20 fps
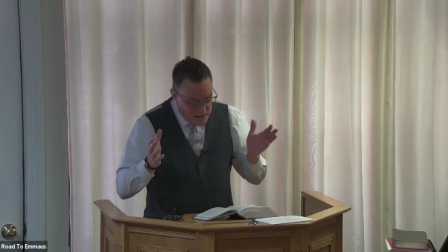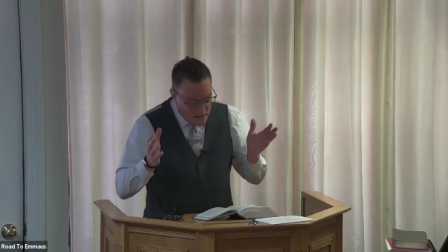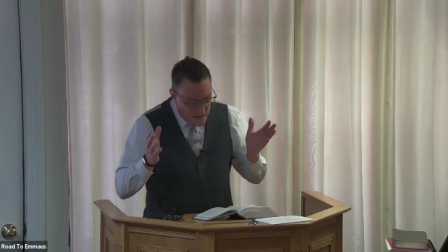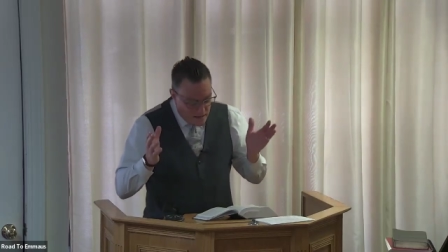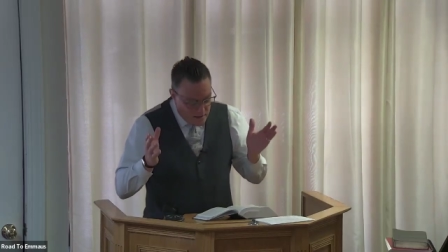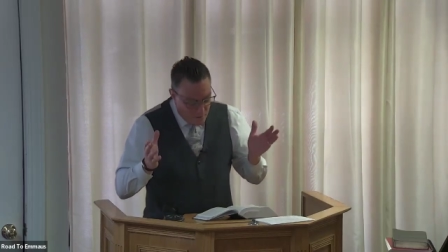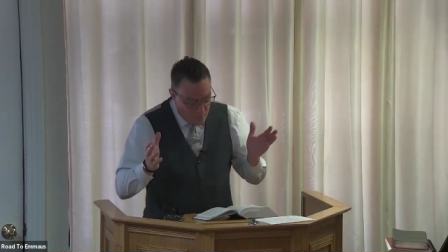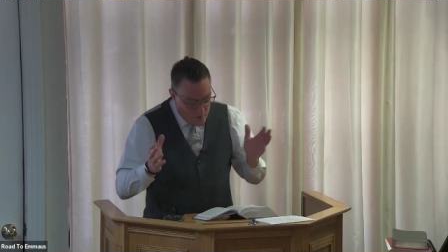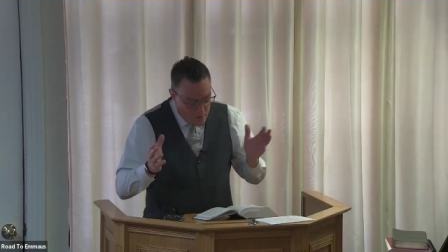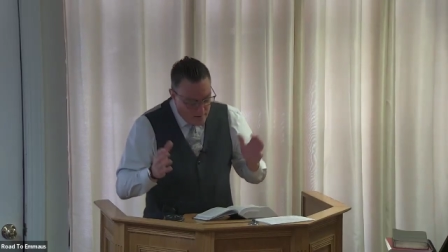
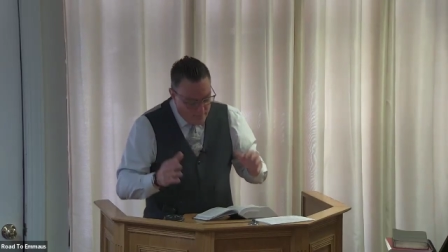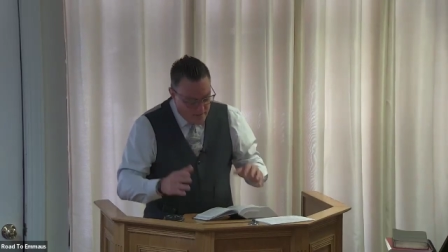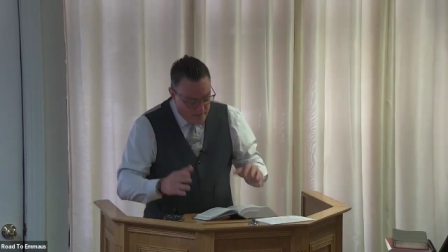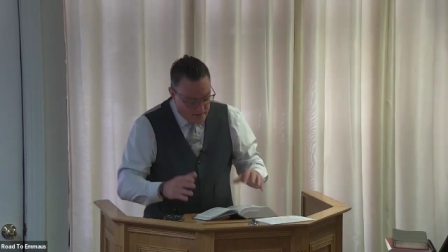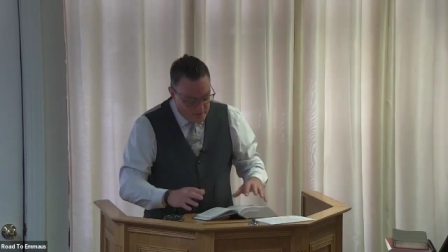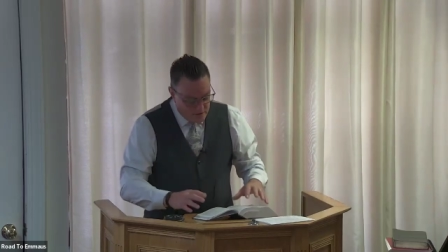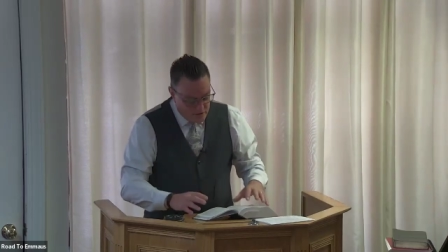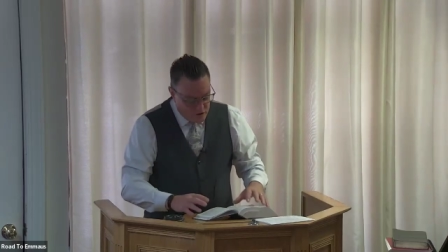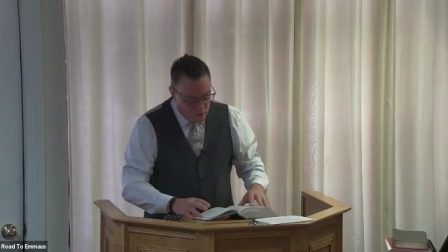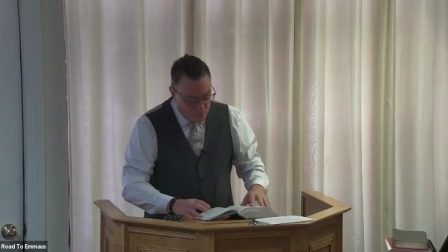young
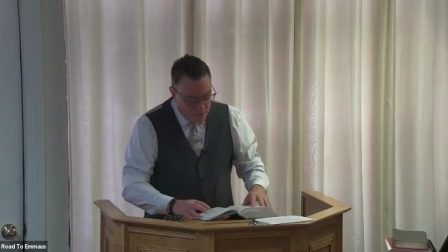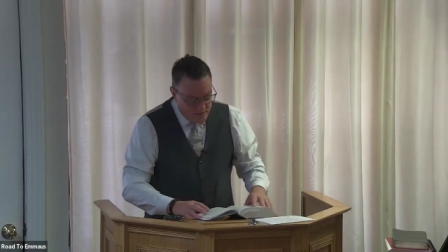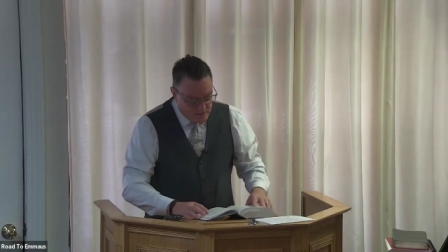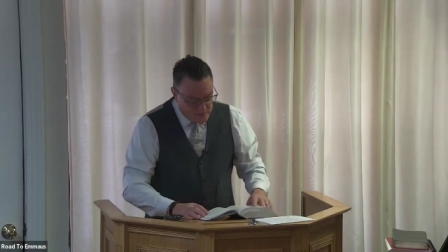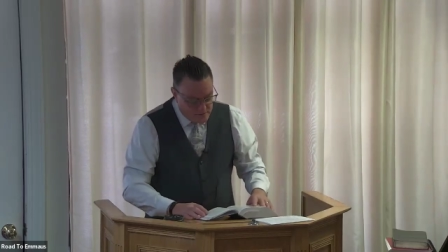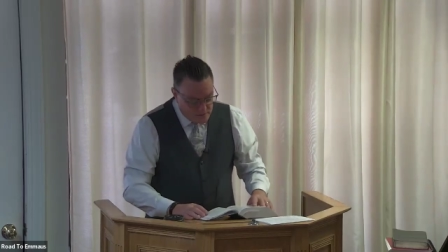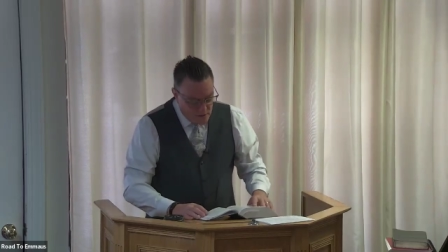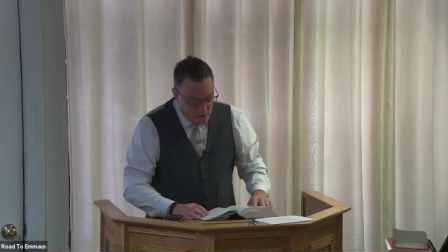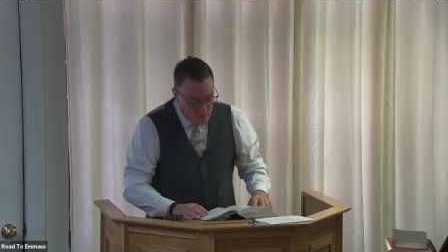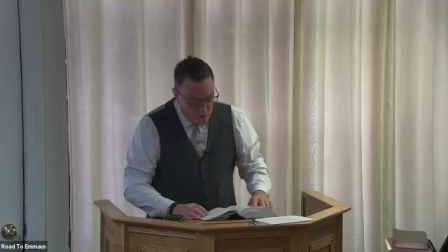women to be
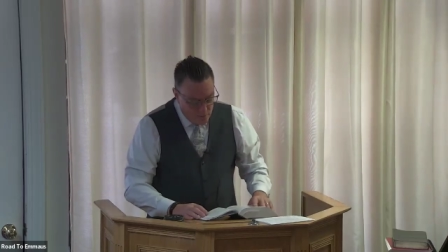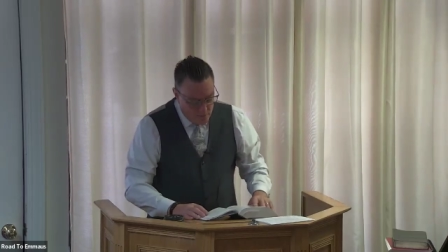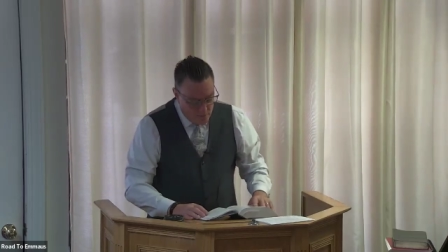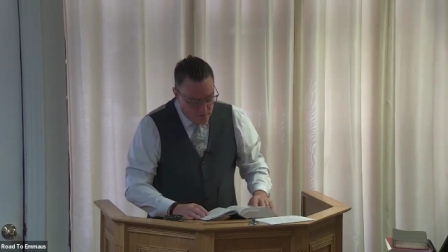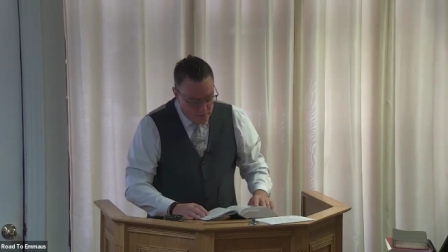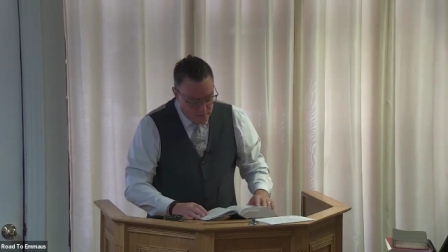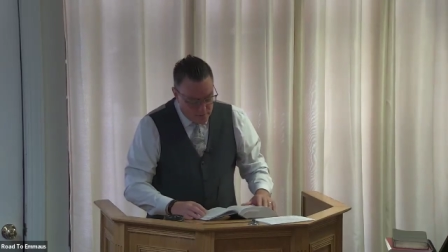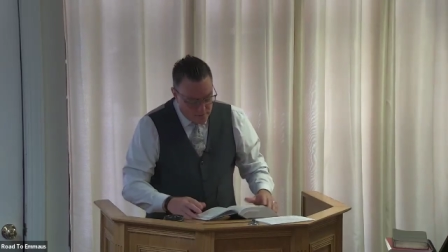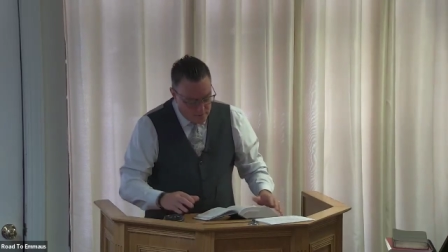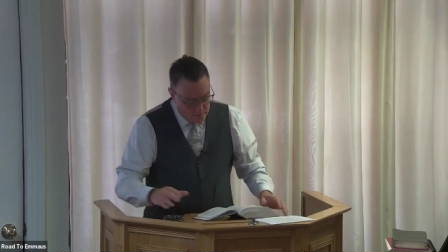
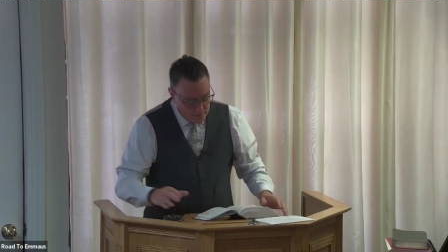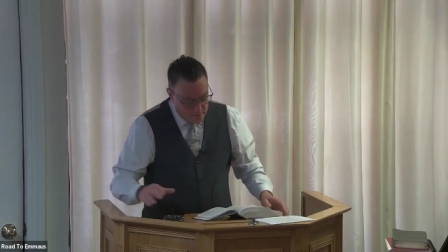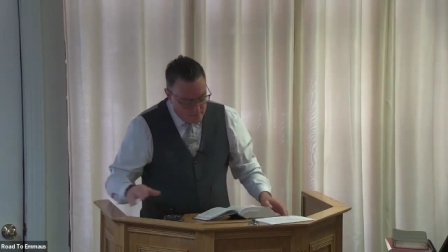sober,